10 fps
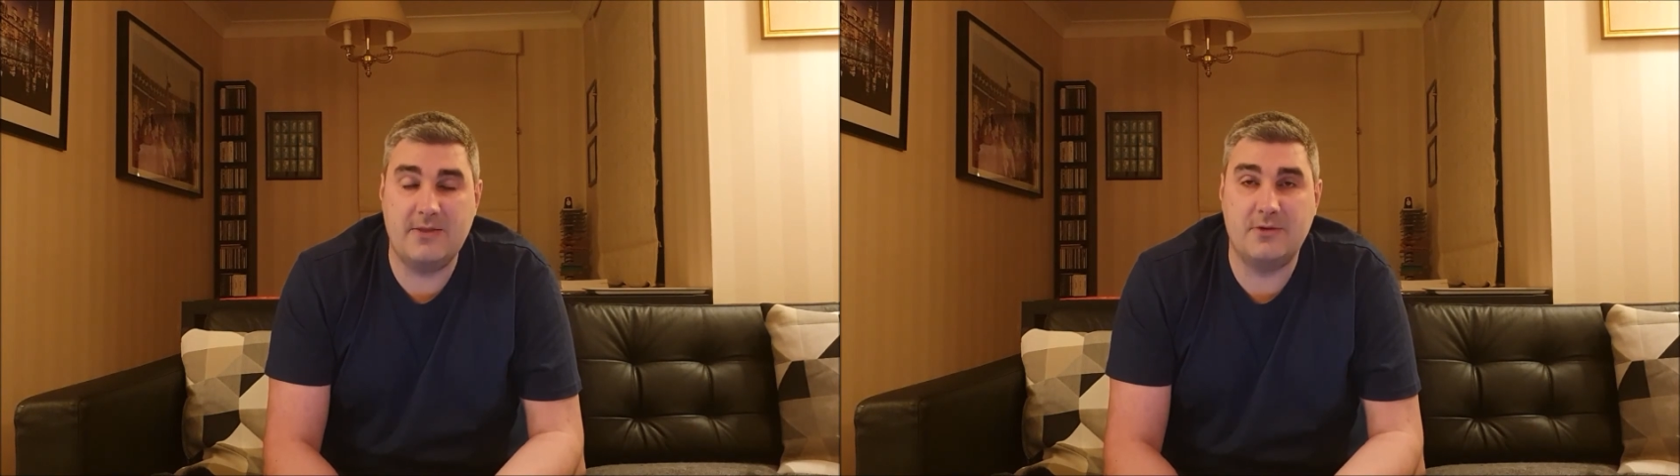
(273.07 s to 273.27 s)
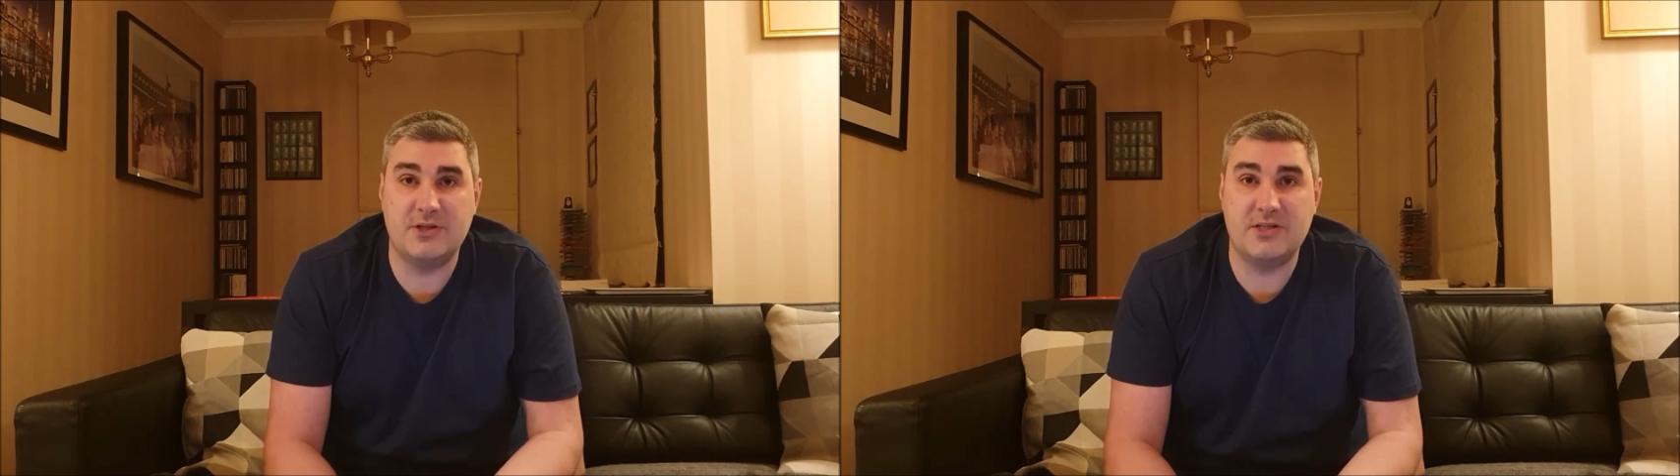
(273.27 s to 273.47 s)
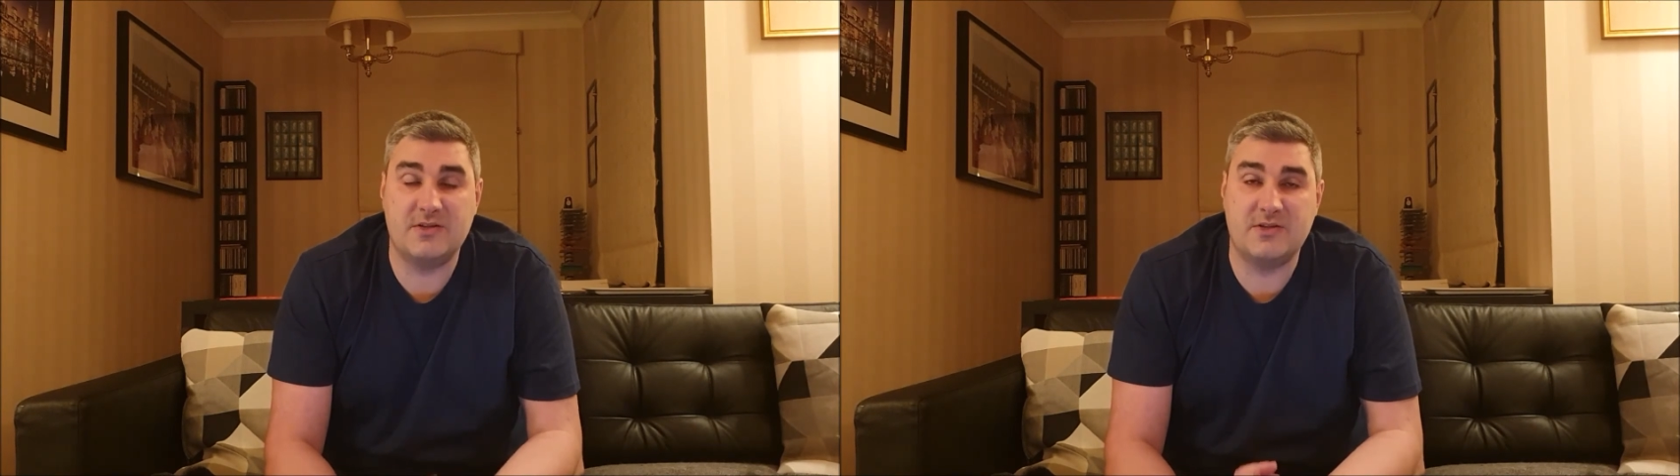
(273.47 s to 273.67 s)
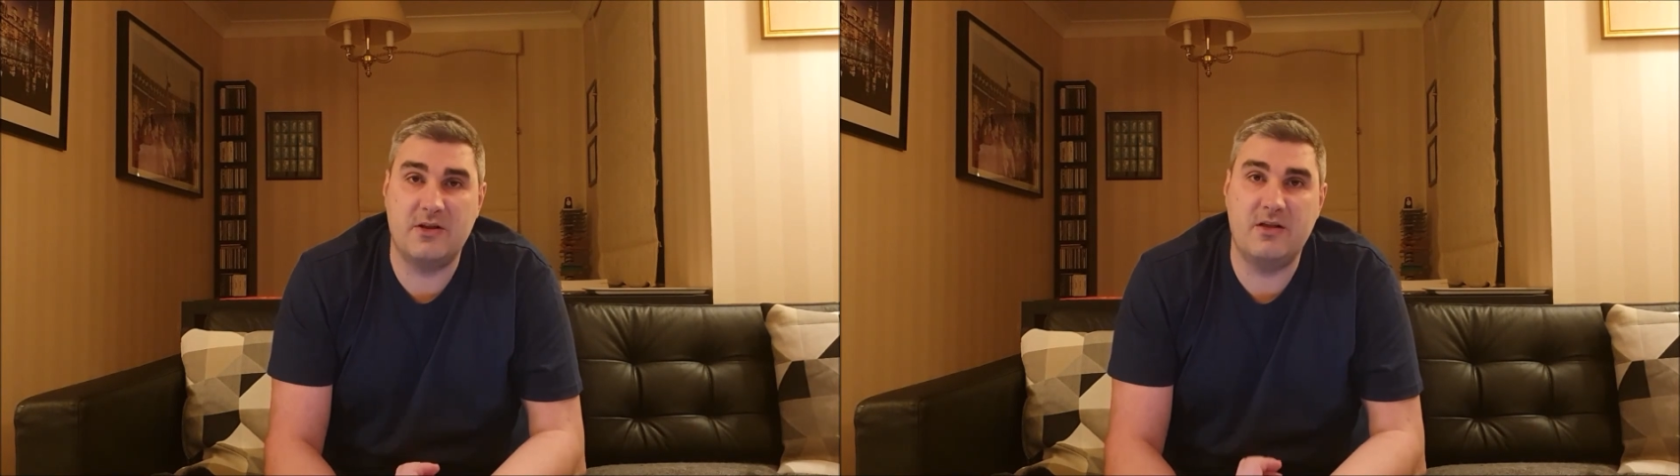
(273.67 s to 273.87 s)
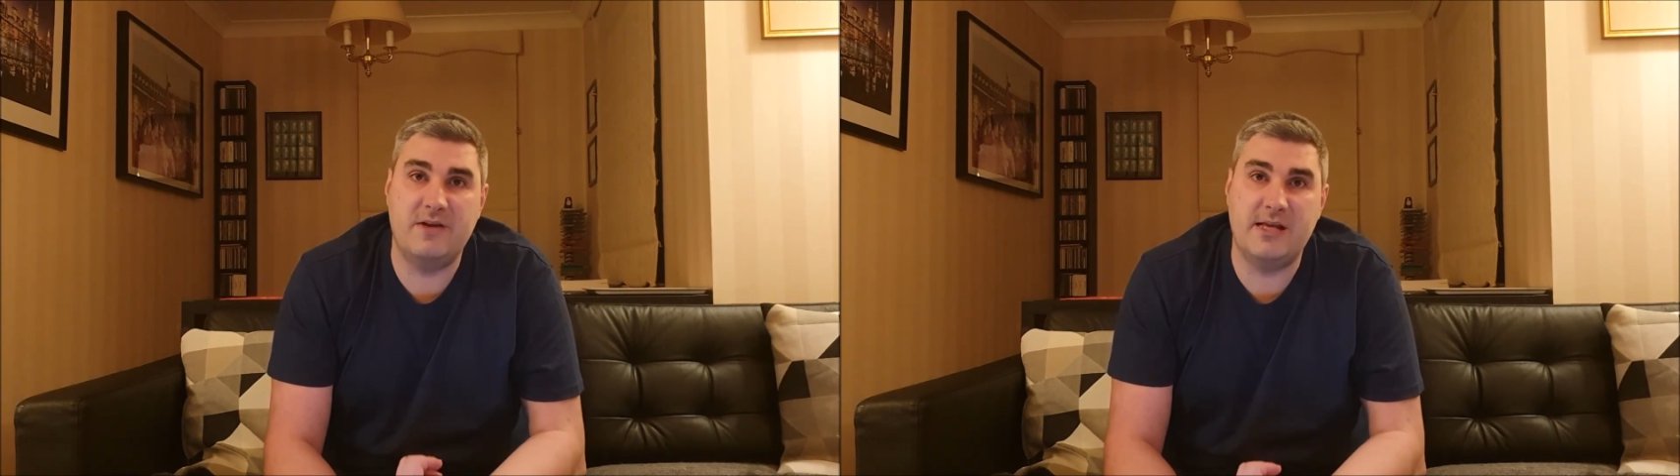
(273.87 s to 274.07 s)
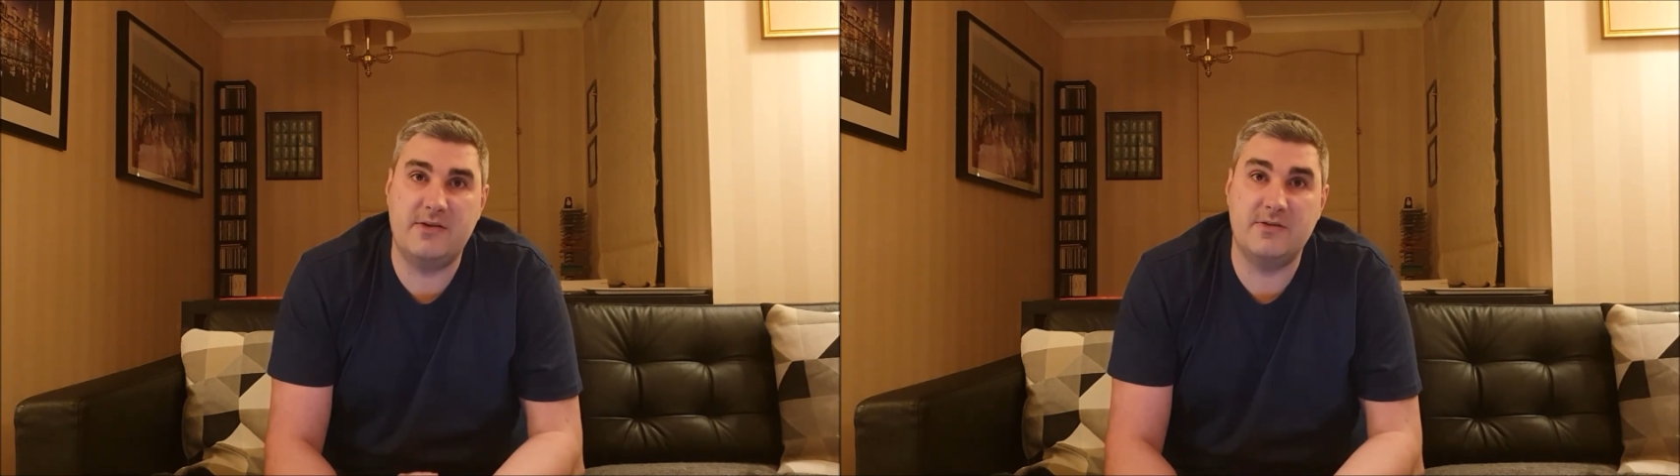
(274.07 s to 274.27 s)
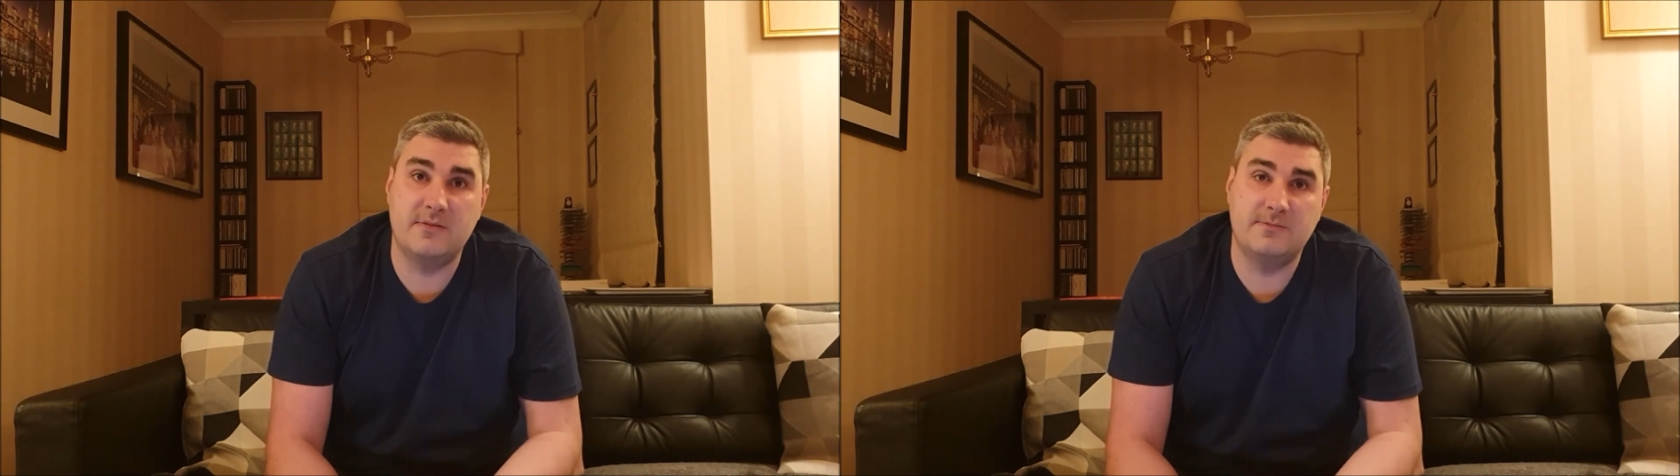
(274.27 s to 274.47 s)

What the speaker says: not just the solo videos.